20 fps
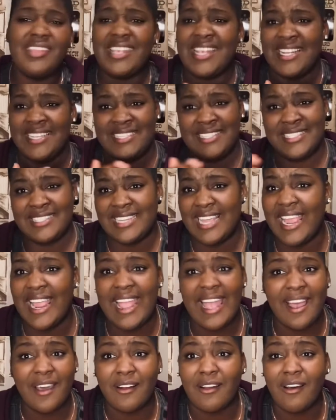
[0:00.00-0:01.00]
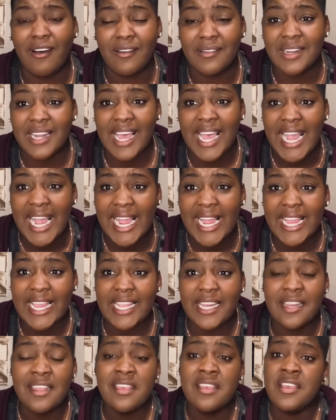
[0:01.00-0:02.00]
stay out all night,
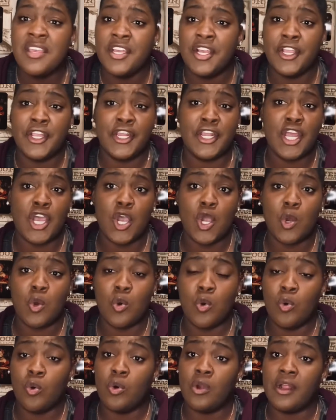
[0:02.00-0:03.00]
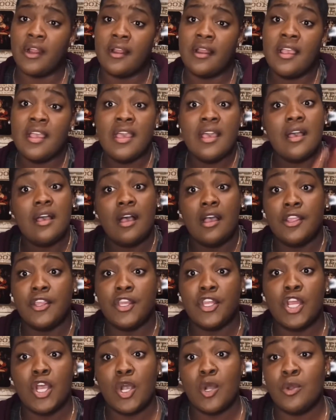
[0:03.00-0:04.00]
you know, or, you
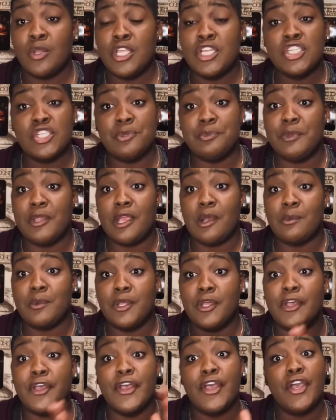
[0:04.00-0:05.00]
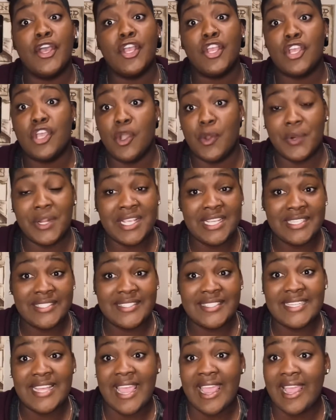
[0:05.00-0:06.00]
know, he should be able to go to his
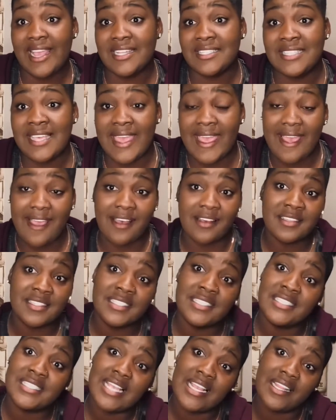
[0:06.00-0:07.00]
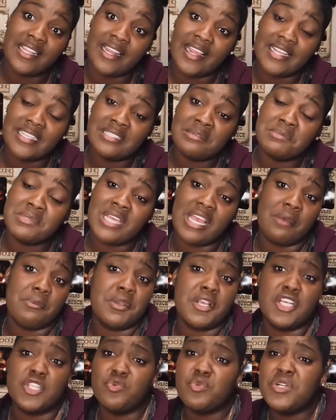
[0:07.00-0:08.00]
dad's house and stay the night sometime
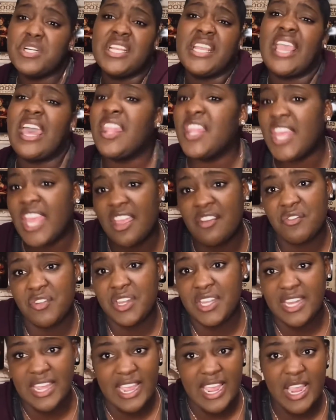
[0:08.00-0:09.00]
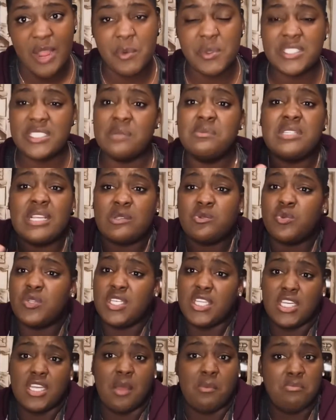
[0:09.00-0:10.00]
because we're together every day. Sometimes we
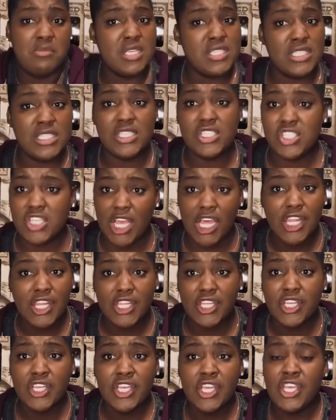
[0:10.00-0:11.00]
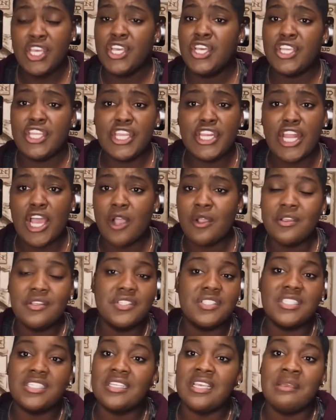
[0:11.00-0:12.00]
need to miss each other. You know, he
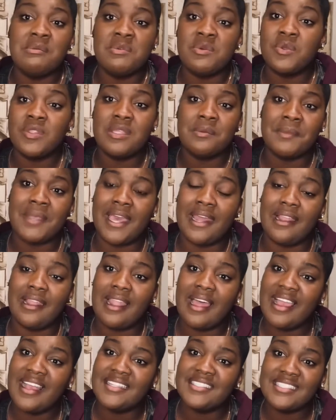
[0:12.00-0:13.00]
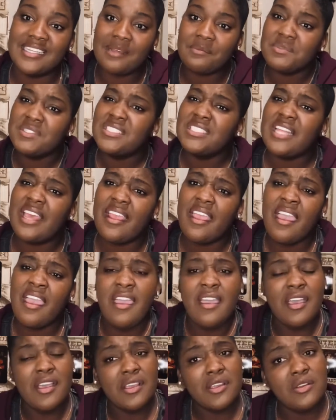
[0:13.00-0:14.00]
used to hit me with them kind of lines, and I'm just like,
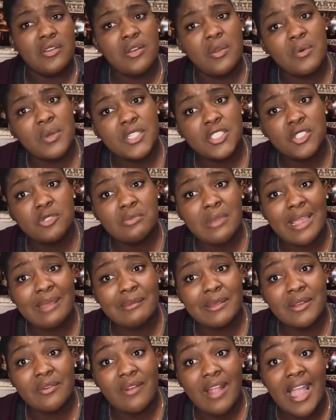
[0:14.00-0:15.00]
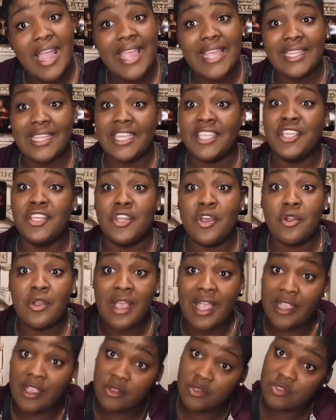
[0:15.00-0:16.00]
you know what, you might be right. Like, you know, I
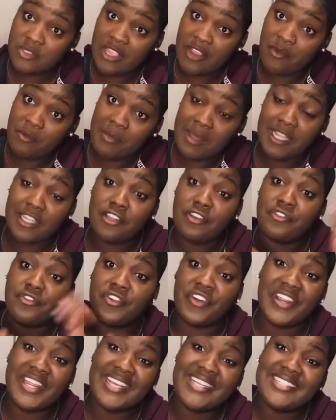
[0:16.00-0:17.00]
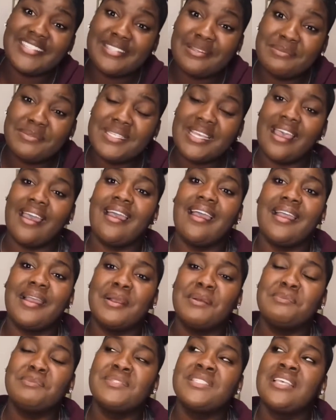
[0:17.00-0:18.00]
go stay with my little friends
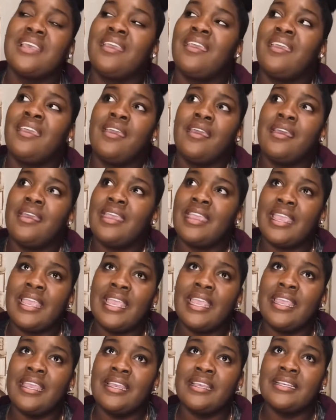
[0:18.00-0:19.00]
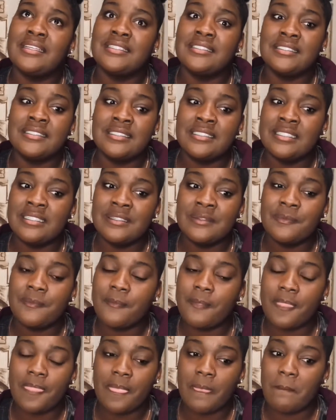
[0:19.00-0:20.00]
sometimes, and
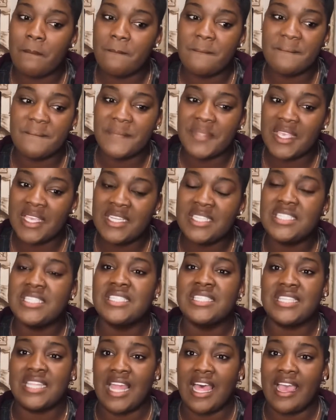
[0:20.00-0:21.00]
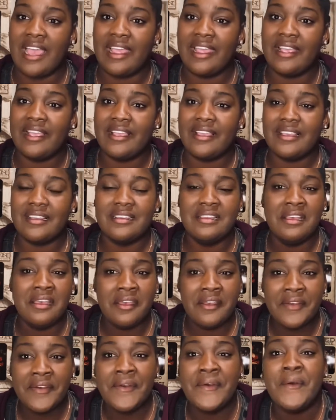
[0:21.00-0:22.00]
it's just like,
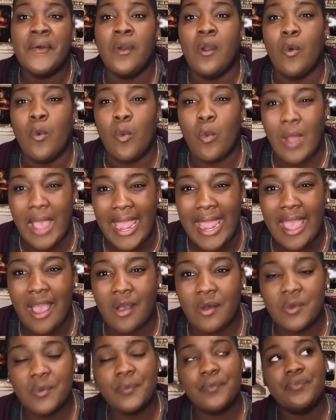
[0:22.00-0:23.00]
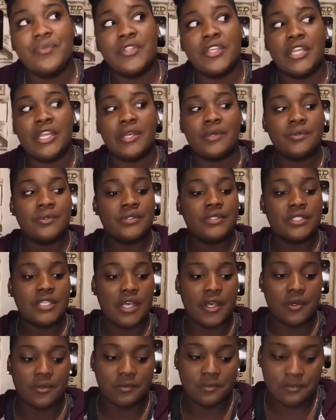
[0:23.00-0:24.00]
wow, you know.
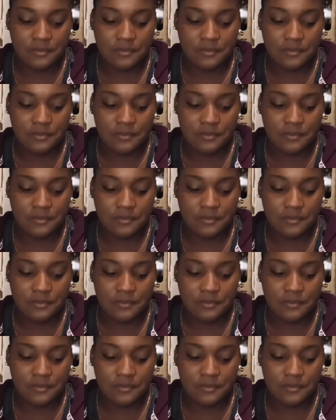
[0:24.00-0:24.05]
So,